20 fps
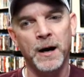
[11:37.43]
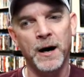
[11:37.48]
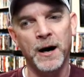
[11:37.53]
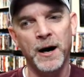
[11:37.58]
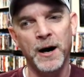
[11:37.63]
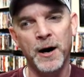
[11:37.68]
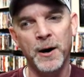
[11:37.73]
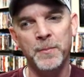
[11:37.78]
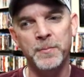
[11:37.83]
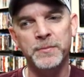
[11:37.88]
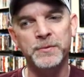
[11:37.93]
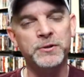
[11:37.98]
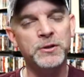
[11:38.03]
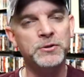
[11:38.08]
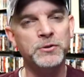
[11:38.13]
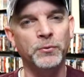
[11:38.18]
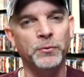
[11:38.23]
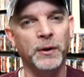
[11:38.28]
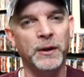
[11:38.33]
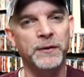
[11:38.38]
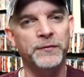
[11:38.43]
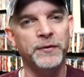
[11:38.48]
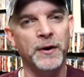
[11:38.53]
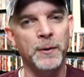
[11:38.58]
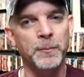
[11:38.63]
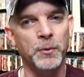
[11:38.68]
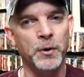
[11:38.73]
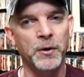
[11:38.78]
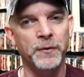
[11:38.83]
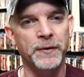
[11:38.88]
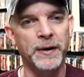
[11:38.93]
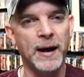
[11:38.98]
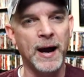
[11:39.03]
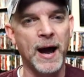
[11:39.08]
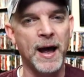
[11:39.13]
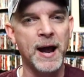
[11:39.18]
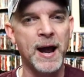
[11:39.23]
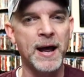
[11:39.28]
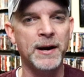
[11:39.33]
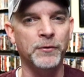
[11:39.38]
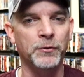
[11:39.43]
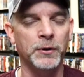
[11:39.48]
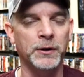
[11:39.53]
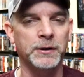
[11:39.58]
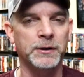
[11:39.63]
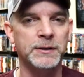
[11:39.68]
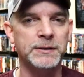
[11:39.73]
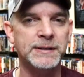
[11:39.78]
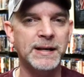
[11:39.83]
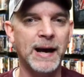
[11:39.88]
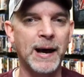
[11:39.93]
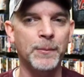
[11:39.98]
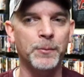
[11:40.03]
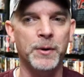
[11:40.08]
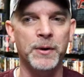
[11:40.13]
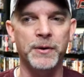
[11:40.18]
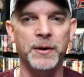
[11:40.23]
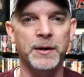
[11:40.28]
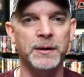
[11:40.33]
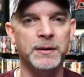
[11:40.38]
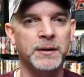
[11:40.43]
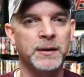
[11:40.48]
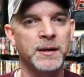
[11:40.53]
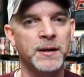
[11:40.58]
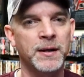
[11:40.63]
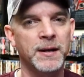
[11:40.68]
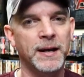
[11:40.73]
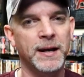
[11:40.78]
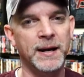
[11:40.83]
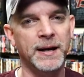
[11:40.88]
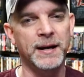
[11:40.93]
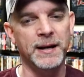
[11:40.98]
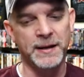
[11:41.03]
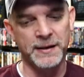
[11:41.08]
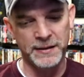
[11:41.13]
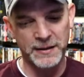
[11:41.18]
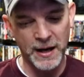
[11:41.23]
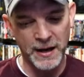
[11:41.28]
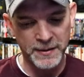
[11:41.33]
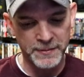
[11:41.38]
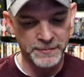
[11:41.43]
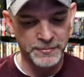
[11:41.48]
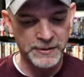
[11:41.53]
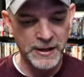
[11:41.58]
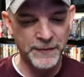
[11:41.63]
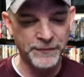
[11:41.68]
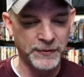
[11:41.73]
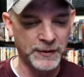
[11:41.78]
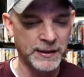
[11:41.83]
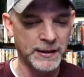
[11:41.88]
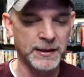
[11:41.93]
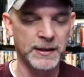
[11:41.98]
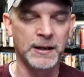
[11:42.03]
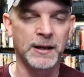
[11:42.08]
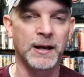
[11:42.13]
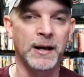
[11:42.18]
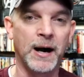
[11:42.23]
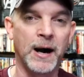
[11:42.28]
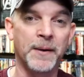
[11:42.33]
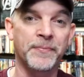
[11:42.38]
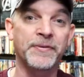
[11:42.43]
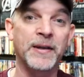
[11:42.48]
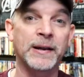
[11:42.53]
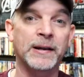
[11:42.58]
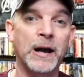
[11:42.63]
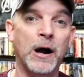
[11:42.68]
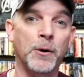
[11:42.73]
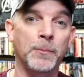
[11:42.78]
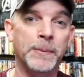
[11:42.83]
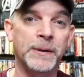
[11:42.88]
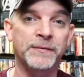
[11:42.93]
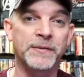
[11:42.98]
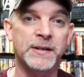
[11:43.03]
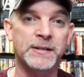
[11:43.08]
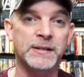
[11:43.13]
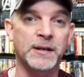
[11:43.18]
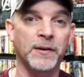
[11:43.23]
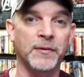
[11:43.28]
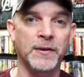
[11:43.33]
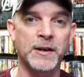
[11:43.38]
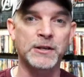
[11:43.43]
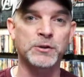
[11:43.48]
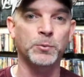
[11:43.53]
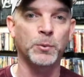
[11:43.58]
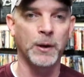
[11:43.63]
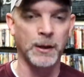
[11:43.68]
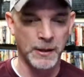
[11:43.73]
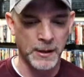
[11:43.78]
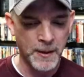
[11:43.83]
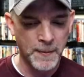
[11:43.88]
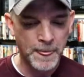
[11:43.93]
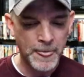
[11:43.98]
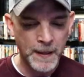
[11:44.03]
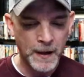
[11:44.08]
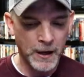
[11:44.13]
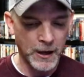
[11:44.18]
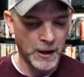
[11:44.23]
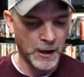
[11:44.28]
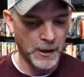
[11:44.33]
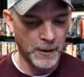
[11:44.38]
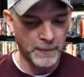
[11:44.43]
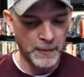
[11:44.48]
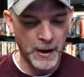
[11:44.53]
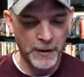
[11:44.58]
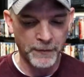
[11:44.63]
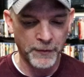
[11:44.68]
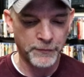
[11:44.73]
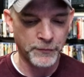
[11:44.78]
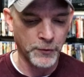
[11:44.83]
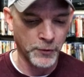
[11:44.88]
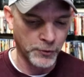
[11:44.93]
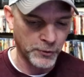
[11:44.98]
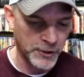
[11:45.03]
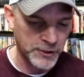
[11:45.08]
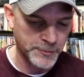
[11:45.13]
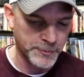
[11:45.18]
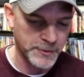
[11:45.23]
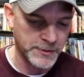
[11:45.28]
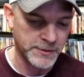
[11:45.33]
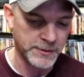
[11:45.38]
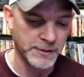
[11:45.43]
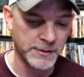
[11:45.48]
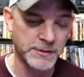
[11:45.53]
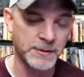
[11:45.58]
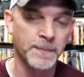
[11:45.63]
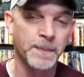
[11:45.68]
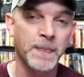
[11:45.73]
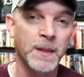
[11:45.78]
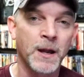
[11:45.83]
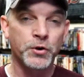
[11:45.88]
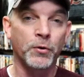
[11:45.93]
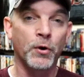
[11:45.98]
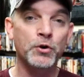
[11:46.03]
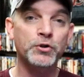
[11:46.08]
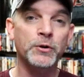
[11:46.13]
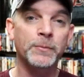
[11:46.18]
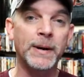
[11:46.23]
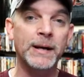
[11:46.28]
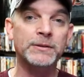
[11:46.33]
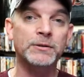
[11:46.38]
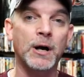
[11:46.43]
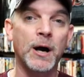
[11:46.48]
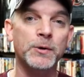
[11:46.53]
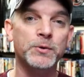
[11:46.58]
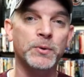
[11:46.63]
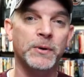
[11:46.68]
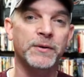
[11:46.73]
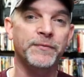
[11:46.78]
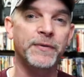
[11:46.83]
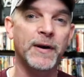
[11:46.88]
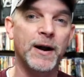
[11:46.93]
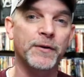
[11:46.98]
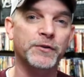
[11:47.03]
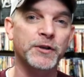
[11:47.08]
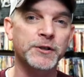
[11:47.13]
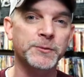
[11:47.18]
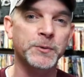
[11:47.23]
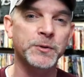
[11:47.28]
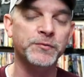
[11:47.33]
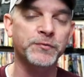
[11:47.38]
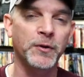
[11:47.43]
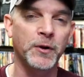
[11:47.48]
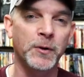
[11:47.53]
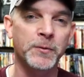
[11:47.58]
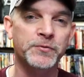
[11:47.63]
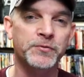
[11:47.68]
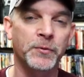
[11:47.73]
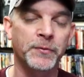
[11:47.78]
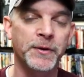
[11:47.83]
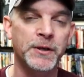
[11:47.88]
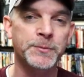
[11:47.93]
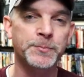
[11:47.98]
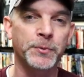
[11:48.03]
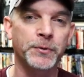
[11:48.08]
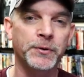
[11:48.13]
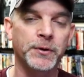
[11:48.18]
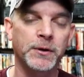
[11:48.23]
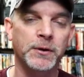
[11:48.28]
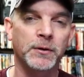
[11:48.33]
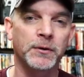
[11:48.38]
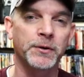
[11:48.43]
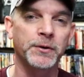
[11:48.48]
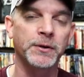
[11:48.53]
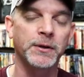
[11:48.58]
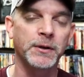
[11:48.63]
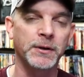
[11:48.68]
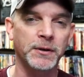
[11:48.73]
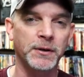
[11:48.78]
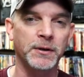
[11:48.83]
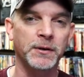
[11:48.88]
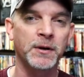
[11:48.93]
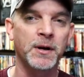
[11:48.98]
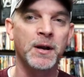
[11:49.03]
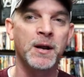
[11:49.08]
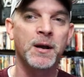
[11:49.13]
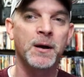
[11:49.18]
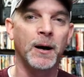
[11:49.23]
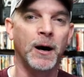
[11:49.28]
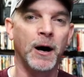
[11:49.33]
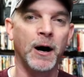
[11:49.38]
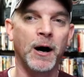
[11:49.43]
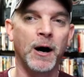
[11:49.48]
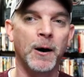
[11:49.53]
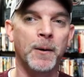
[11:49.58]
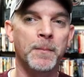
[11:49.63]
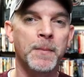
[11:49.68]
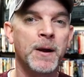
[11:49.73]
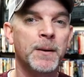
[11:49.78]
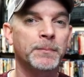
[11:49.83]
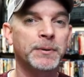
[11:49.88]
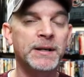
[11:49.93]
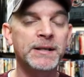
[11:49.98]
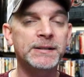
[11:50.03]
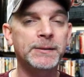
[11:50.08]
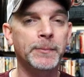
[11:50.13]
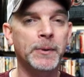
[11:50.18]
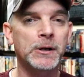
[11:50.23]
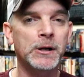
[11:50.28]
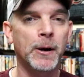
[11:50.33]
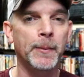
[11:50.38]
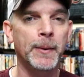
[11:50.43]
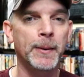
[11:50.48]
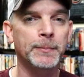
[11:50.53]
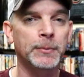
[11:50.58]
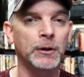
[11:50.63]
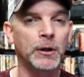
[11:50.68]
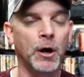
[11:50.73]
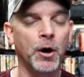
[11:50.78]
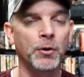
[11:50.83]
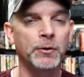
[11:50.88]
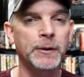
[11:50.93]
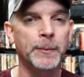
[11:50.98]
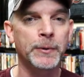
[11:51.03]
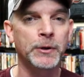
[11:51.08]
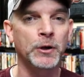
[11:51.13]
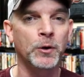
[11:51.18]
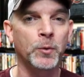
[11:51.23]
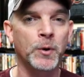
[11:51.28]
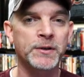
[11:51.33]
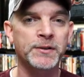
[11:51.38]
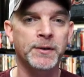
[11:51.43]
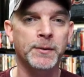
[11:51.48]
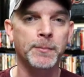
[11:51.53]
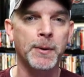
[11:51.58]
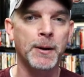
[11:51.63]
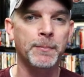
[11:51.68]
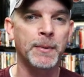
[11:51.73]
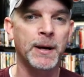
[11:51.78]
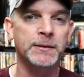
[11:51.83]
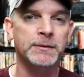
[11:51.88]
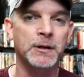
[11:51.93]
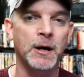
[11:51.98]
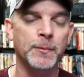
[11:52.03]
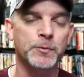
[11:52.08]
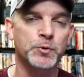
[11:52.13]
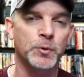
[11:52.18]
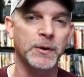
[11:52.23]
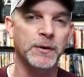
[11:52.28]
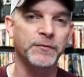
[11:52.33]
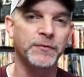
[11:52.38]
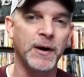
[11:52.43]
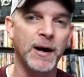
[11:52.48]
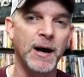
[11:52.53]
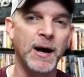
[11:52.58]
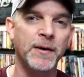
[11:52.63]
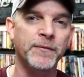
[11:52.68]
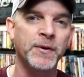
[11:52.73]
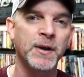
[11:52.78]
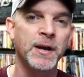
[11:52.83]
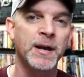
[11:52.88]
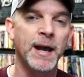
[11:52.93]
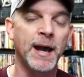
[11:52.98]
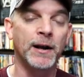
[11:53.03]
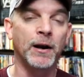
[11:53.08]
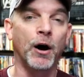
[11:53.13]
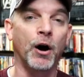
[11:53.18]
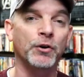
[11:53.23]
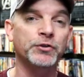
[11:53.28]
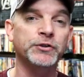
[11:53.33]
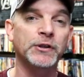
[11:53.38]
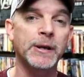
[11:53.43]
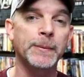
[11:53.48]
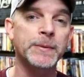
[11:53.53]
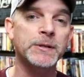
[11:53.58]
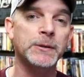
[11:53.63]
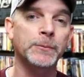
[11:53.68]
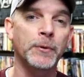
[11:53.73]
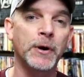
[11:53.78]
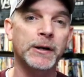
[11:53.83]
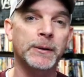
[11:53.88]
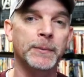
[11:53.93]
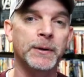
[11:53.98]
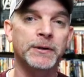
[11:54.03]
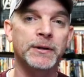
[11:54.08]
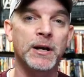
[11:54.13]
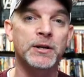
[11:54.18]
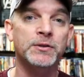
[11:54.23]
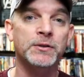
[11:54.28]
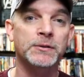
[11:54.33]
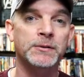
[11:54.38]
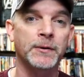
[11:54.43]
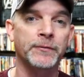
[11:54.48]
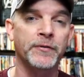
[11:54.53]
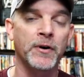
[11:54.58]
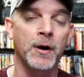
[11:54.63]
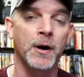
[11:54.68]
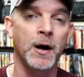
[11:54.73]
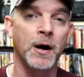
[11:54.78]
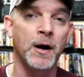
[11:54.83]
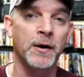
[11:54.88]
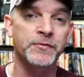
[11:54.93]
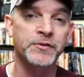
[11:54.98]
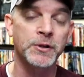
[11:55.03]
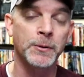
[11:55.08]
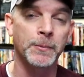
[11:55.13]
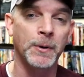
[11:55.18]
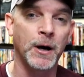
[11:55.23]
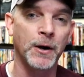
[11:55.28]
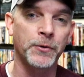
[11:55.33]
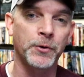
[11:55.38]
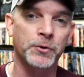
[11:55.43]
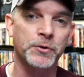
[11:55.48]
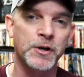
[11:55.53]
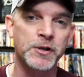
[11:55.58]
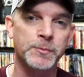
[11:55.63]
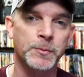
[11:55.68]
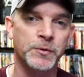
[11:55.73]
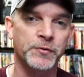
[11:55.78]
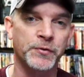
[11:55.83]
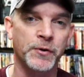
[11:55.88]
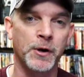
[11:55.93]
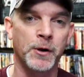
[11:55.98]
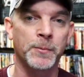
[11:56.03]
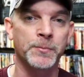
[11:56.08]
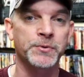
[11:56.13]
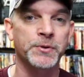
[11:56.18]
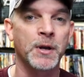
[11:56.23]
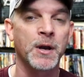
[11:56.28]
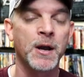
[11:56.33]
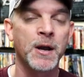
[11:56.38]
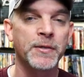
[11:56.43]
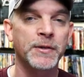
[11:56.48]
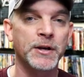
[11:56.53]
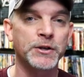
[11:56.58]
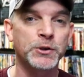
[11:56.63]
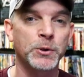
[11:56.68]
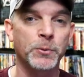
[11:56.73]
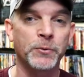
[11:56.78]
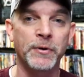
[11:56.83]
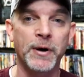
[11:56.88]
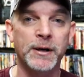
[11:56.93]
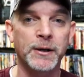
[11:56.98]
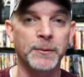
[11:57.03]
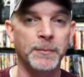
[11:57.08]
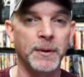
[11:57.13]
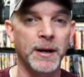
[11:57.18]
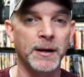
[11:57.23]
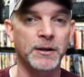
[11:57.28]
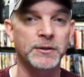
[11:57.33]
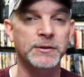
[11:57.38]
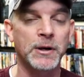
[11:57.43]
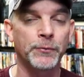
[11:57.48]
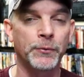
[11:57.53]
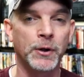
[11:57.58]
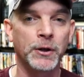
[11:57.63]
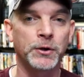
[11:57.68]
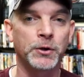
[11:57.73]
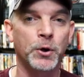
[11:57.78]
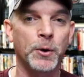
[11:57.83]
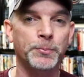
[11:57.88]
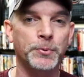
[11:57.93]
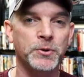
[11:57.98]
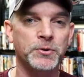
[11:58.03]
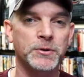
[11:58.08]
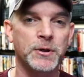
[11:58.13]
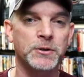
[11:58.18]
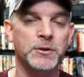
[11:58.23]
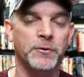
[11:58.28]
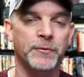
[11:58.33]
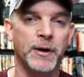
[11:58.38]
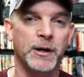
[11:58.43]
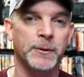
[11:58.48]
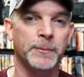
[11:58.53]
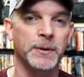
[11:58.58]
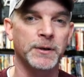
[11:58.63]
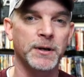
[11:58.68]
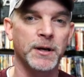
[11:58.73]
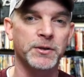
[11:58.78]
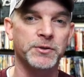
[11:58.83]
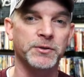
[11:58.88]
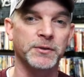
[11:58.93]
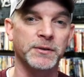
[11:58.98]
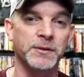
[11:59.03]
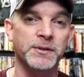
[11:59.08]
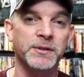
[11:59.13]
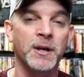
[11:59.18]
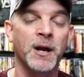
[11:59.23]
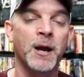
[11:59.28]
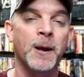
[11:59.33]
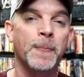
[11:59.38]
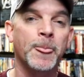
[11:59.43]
Um, just a really fun movie. I had a really good time with it, and um, definitely I think I'll be visiting this one um, every few Christmases. So those are my top twenty-five Christmas films for this particular year. Um, please leave me a comment below. Let me know what you think about my top twenty-five, and also give me some recommendations of, of some other Christmas films that you would recommend, because I really do appreciate your recommendations.